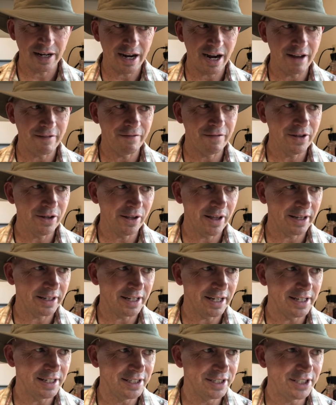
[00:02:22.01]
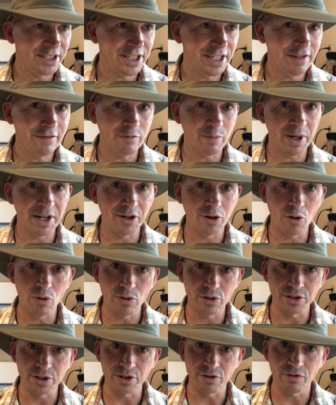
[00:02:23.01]
I feel like I achieved my
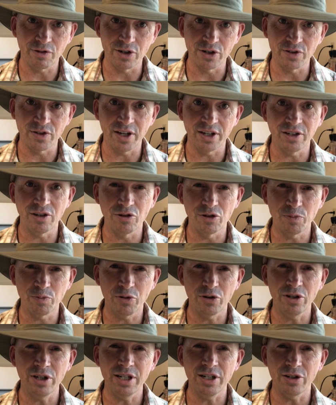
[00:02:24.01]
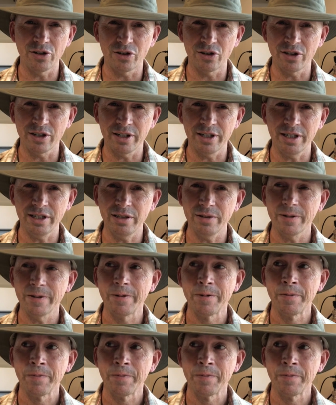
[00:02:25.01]
goals as far as that goes pretty early